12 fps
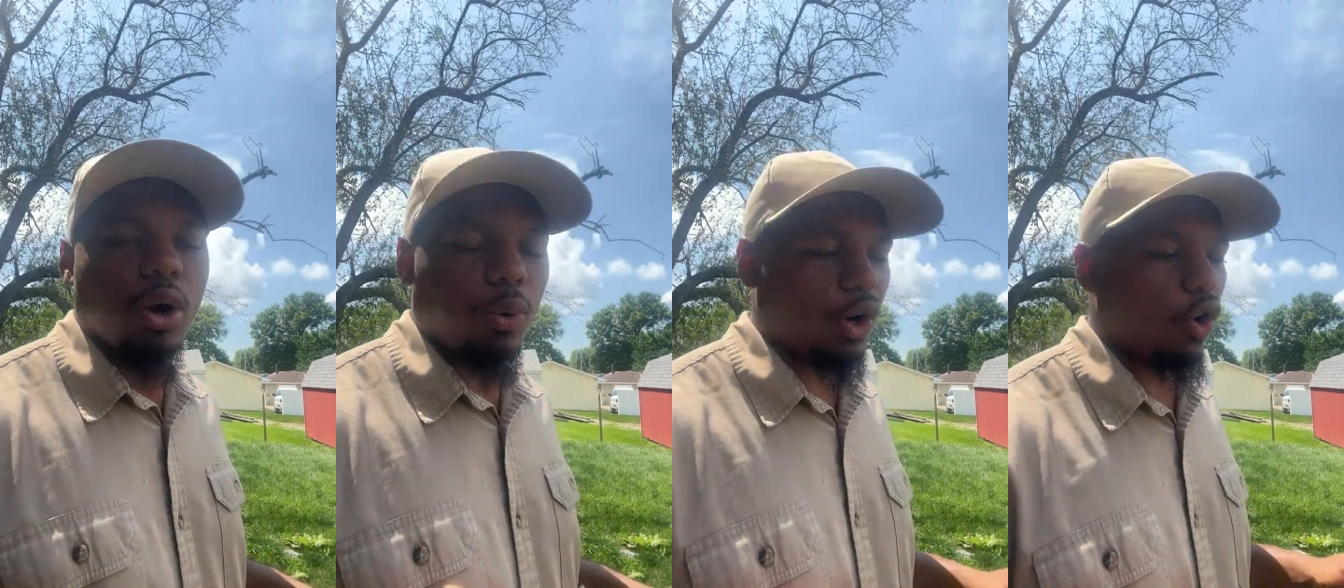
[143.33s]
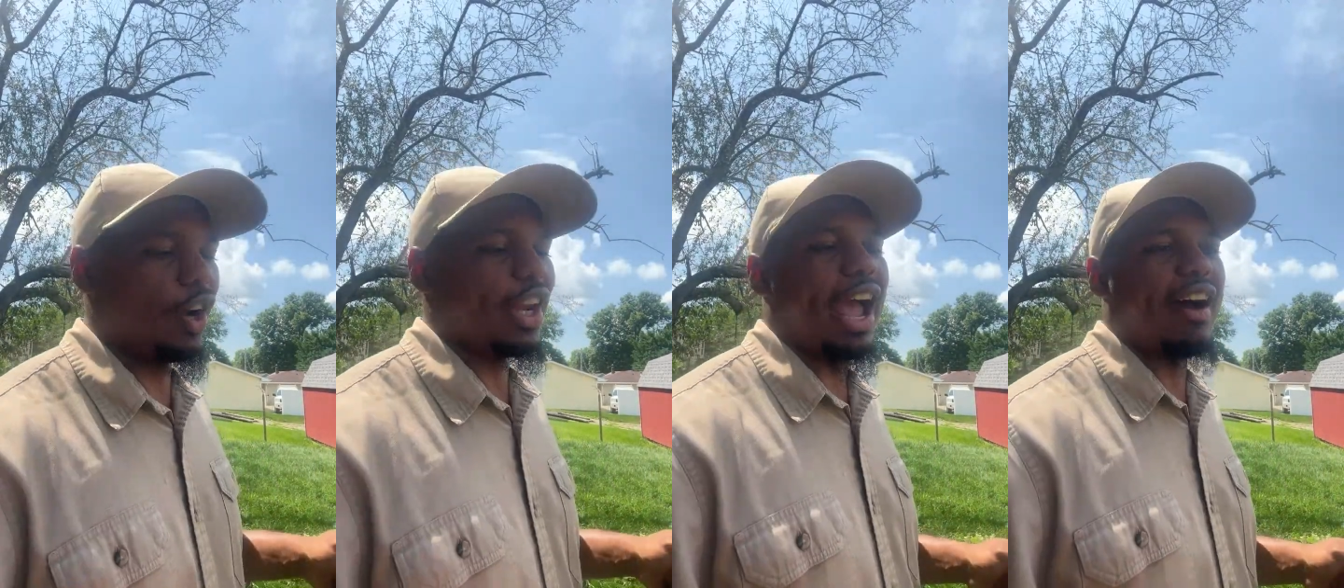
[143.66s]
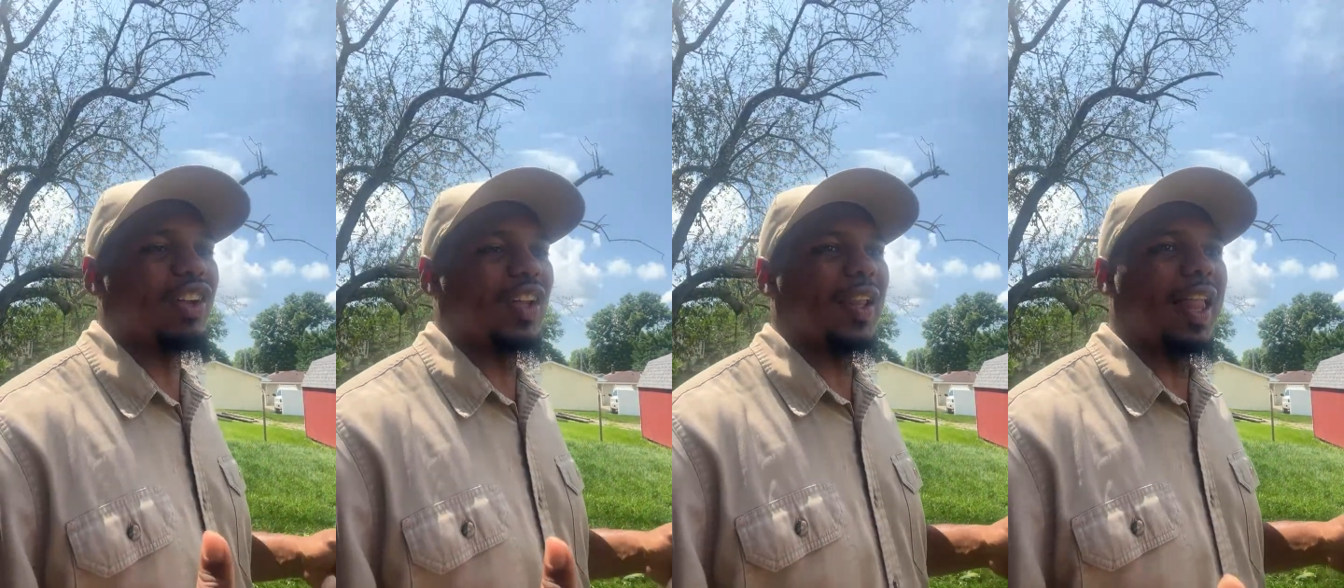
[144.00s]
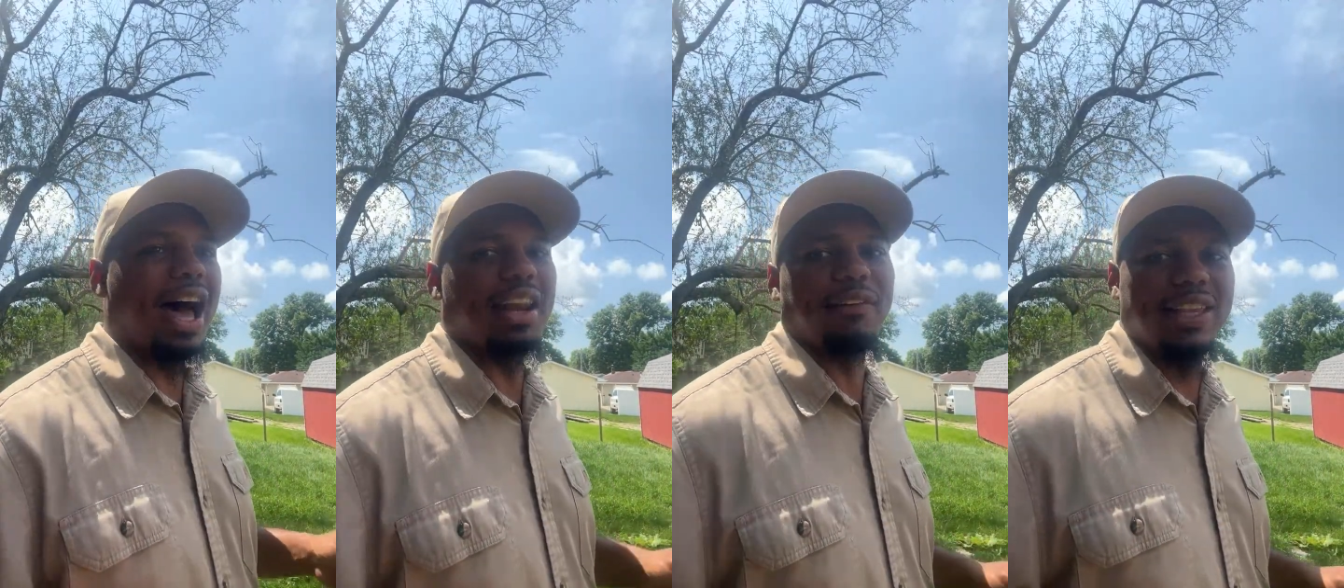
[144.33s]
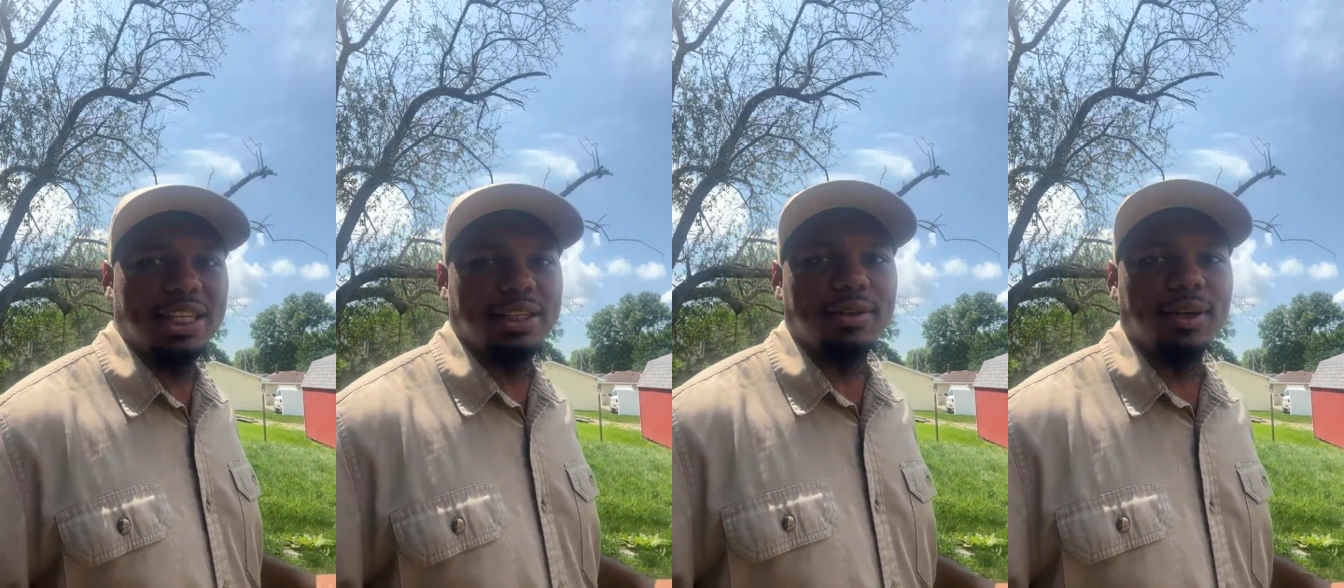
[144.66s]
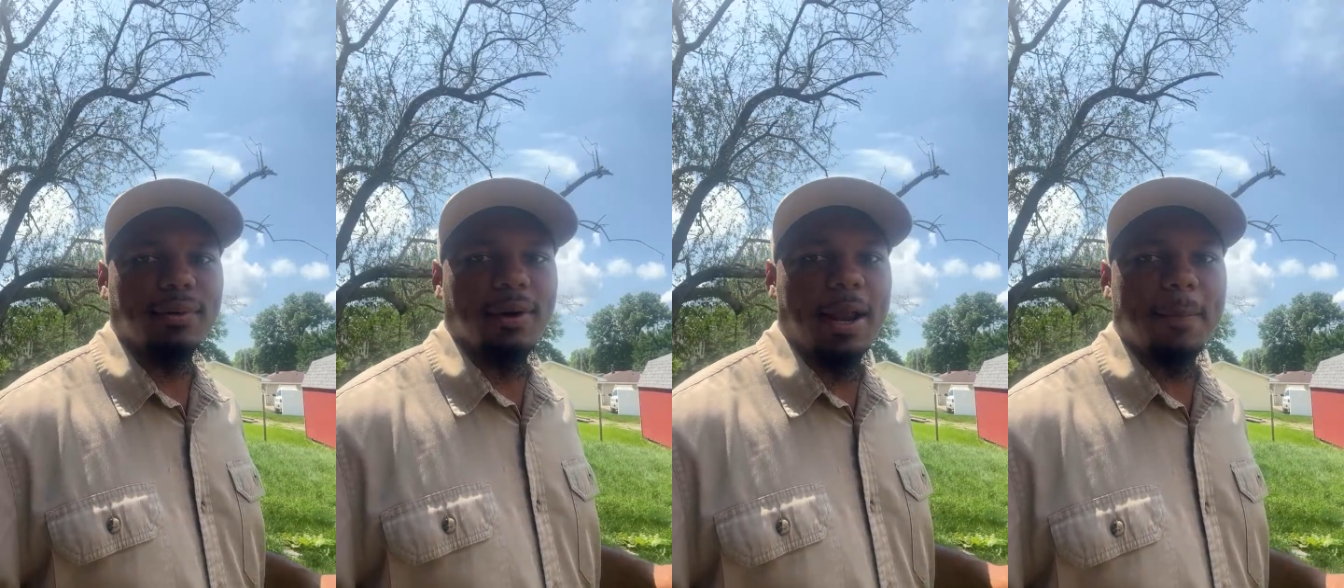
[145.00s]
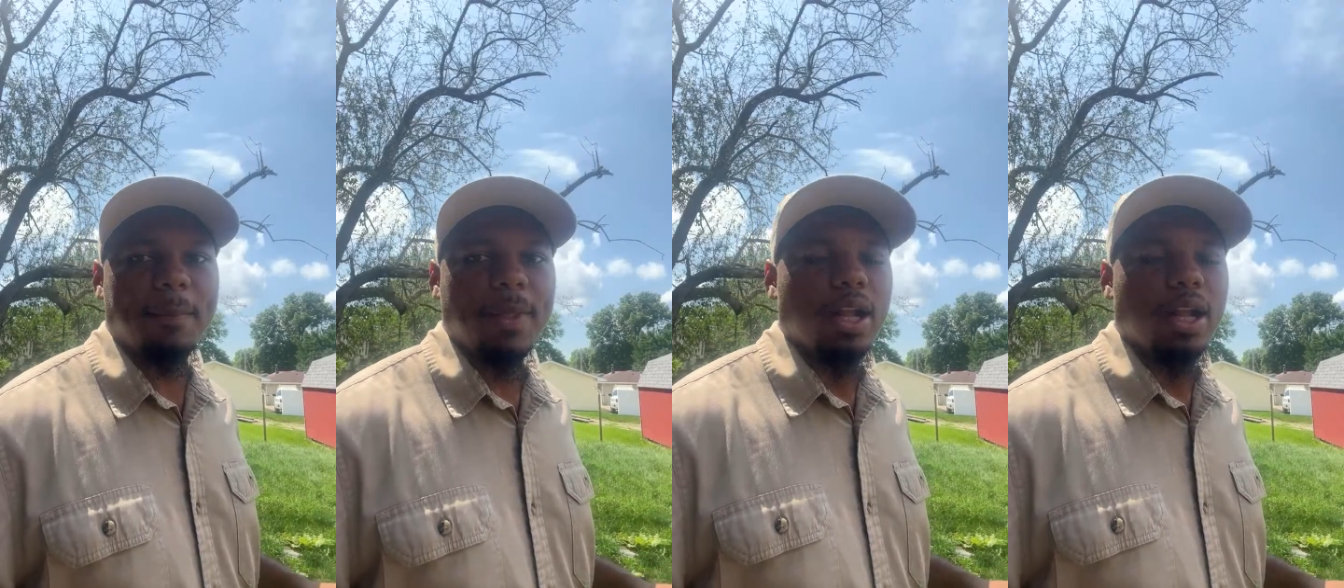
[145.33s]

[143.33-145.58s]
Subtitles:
we're going to have a lot of heat, right?